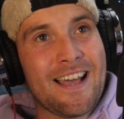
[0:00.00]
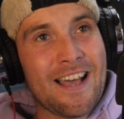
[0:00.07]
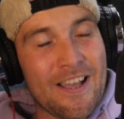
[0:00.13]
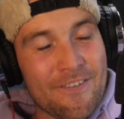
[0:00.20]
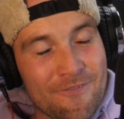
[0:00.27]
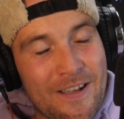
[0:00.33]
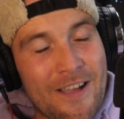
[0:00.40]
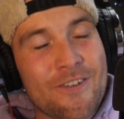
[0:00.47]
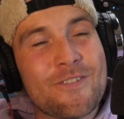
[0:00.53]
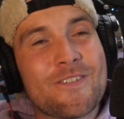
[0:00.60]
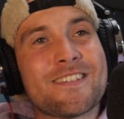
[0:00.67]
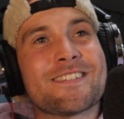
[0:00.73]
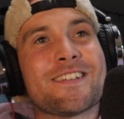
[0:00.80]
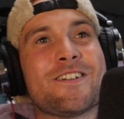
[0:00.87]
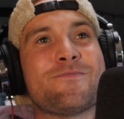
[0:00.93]
I value
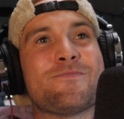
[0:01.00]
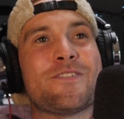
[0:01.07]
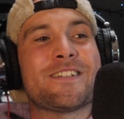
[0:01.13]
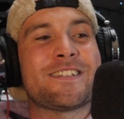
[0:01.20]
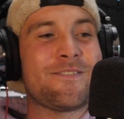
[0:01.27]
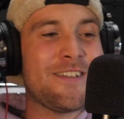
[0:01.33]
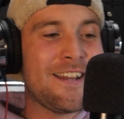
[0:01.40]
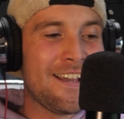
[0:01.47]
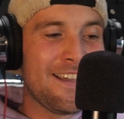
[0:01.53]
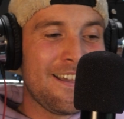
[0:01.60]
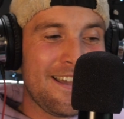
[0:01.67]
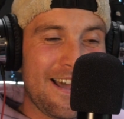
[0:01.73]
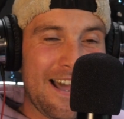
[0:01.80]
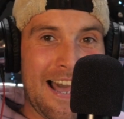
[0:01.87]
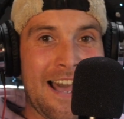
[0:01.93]
it so much. I mean,
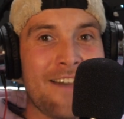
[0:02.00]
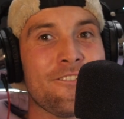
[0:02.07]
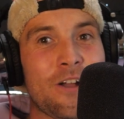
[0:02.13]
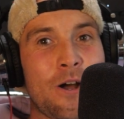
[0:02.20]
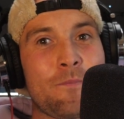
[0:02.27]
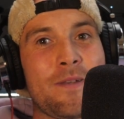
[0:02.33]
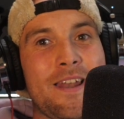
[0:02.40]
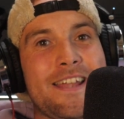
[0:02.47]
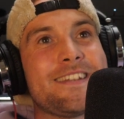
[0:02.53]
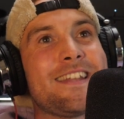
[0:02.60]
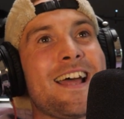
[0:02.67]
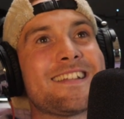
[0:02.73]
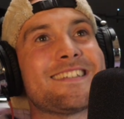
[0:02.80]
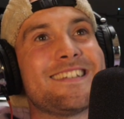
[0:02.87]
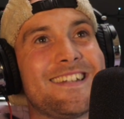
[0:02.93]
I've got to play
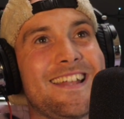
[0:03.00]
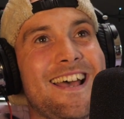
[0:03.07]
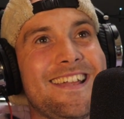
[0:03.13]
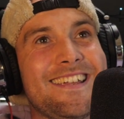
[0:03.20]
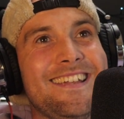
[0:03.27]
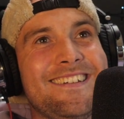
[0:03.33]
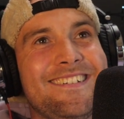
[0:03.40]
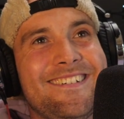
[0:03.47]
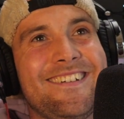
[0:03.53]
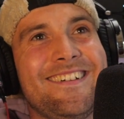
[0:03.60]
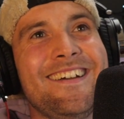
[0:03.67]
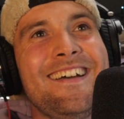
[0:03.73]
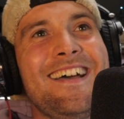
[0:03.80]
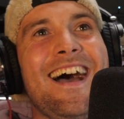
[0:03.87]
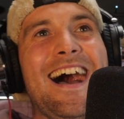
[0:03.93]
dad today.
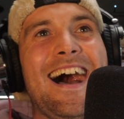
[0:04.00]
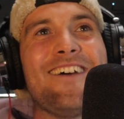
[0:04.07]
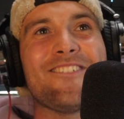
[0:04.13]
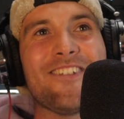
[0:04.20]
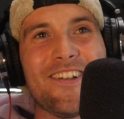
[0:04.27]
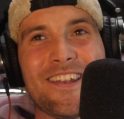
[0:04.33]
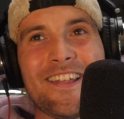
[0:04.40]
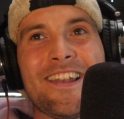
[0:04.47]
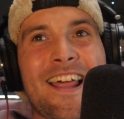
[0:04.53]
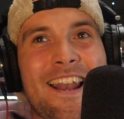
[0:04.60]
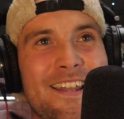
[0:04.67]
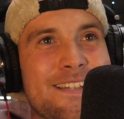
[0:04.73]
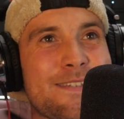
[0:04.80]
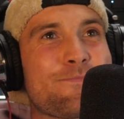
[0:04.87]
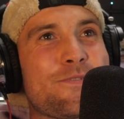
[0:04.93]
I've got little
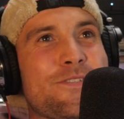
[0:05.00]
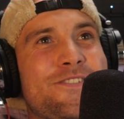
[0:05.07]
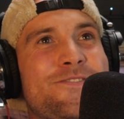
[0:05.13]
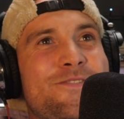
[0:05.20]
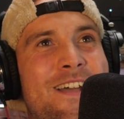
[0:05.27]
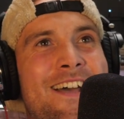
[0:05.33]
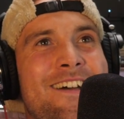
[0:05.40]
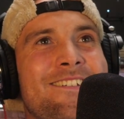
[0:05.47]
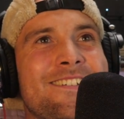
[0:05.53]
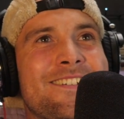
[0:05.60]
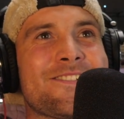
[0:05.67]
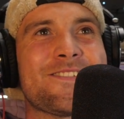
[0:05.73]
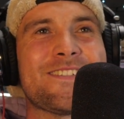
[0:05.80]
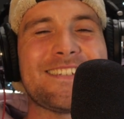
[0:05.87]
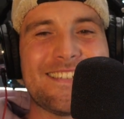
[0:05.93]
Ella to push around.
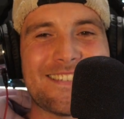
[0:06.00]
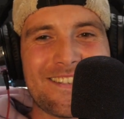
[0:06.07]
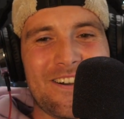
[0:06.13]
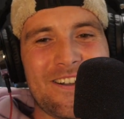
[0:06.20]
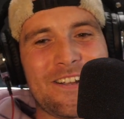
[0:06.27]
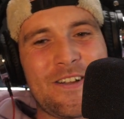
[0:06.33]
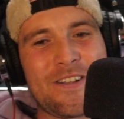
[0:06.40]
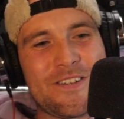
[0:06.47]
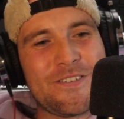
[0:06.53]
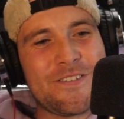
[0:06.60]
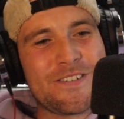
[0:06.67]
Chrissy's got to go and do